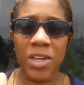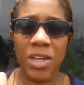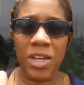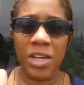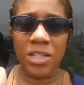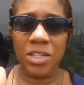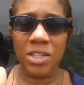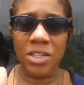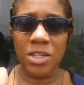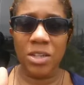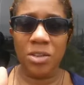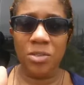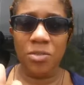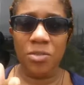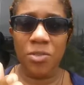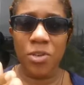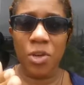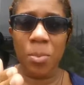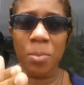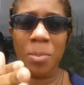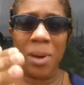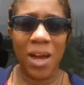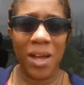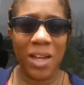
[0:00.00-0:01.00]
as if
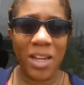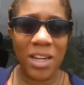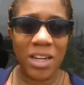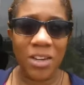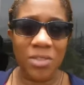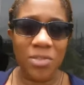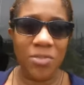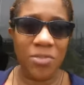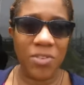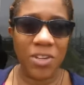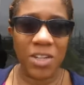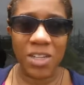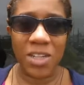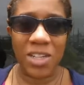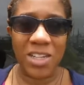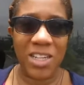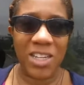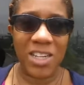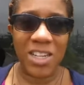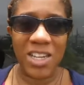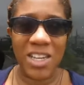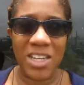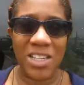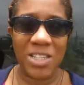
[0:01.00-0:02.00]
you're back in the early
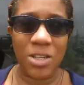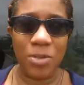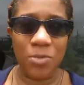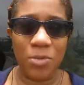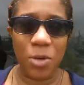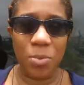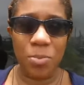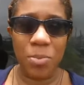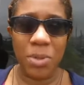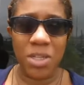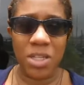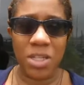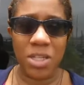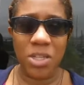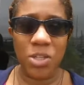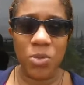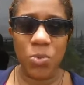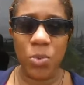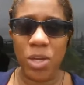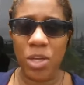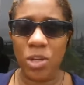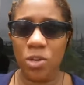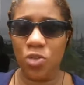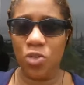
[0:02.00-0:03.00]
days of your business
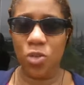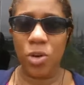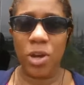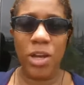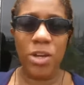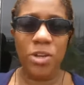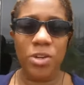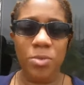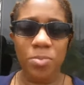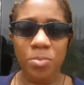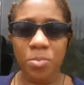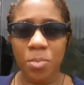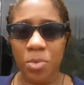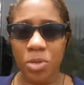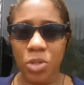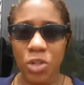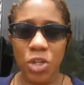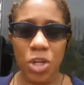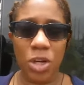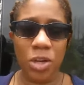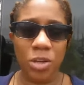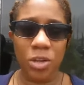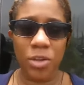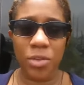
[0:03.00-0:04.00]
where you're trying to
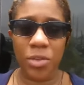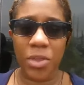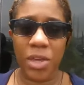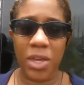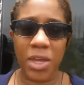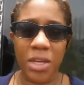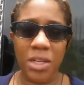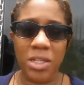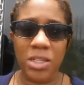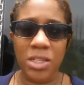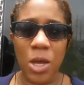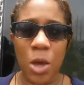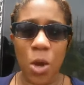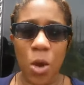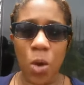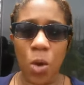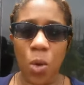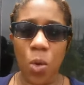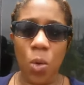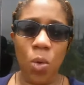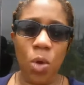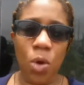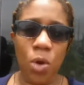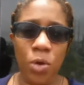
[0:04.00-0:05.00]
juggle things
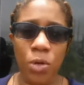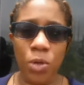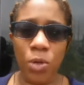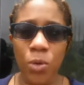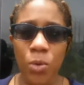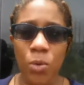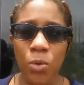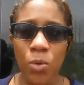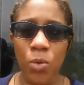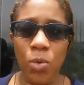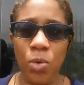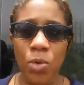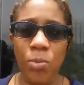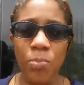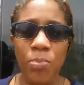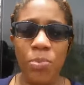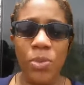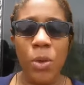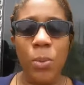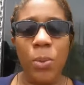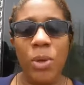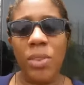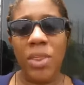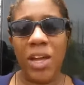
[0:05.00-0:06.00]
all on your own.
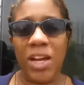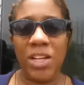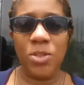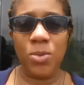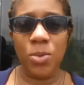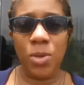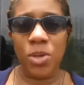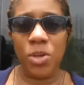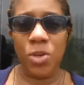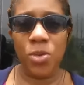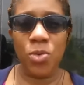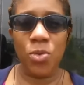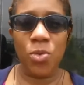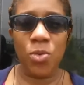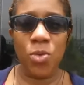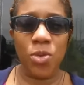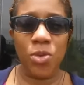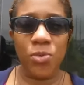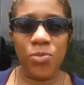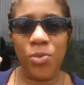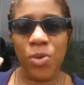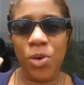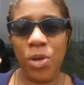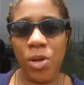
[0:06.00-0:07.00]
But that's when you know
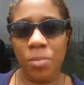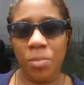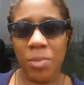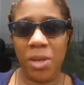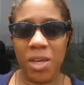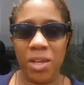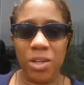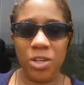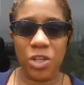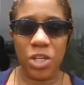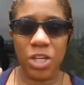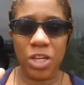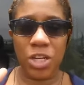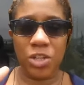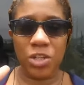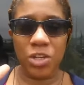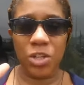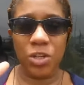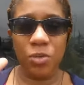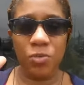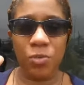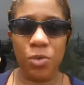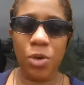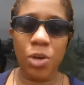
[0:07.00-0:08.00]
you've got to make a change
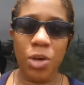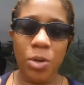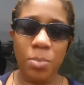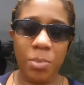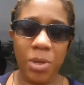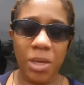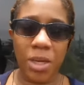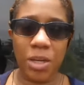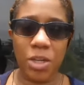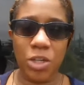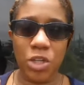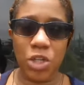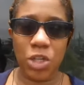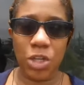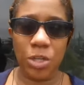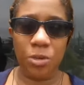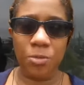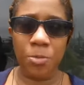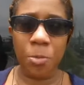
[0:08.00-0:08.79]
and you've got to make a shift